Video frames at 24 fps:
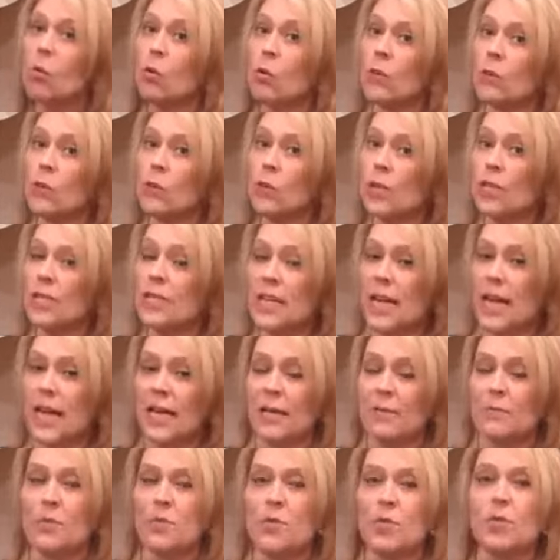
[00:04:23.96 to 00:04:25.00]
Or if you need
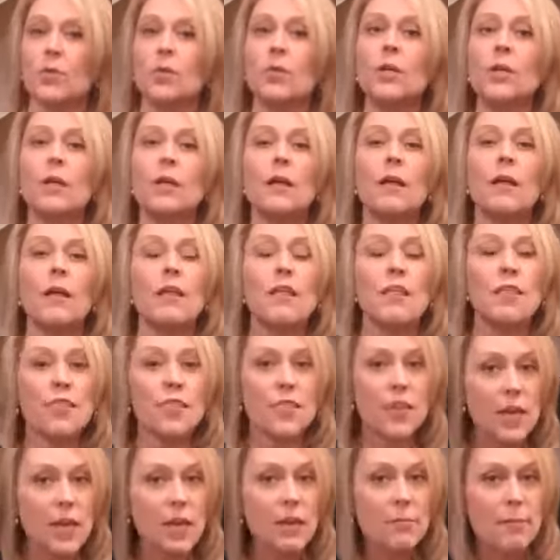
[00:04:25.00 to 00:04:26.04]
time to
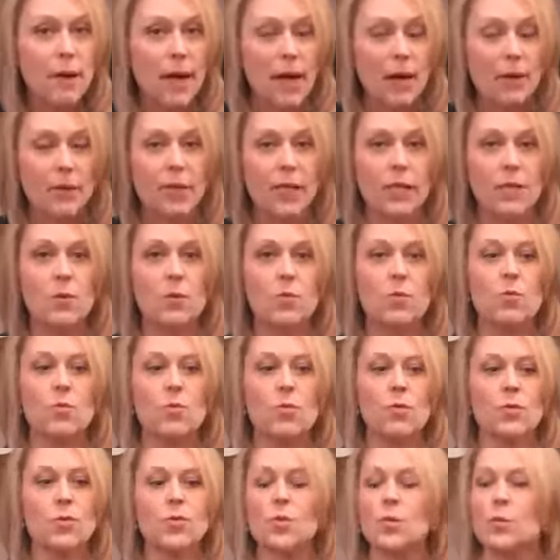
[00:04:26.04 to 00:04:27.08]
think about it
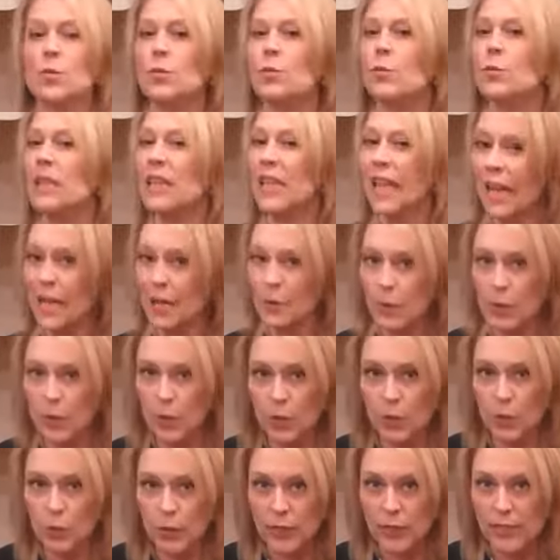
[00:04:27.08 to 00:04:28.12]
or to plan what
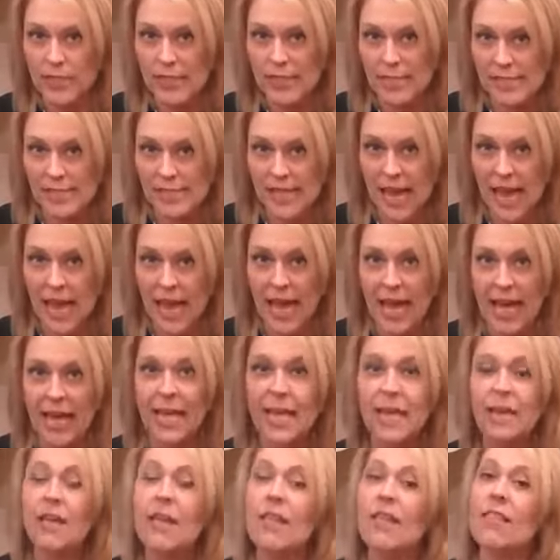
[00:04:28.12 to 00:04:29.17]
you're going to
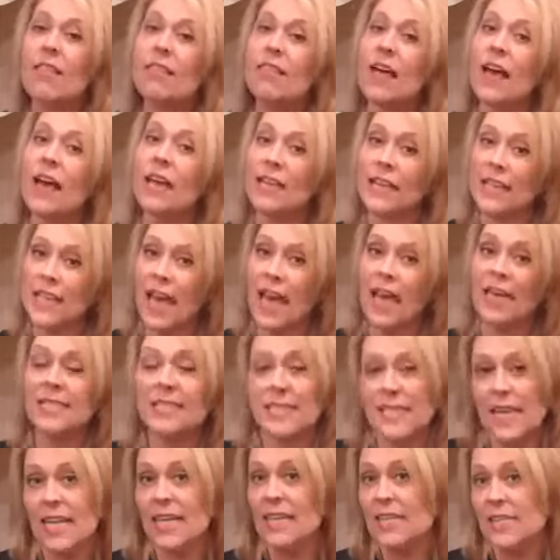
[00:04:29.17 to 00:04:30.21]
say, then
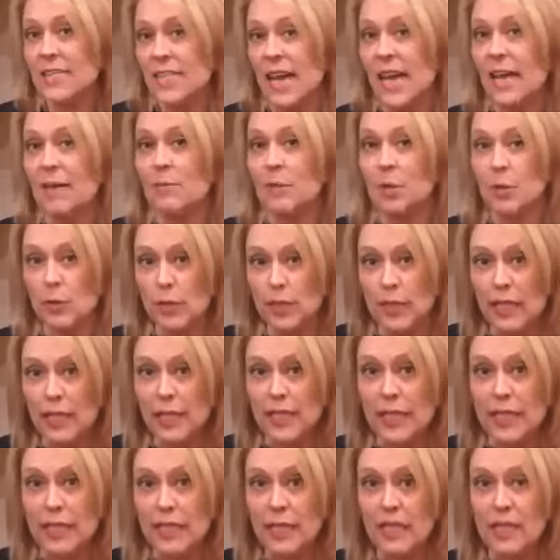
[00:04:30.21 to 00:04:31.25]
again, take the time you
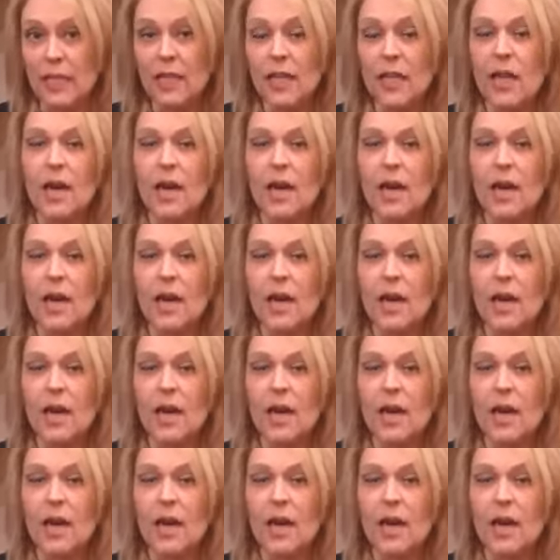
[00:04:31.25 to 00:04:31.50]
need.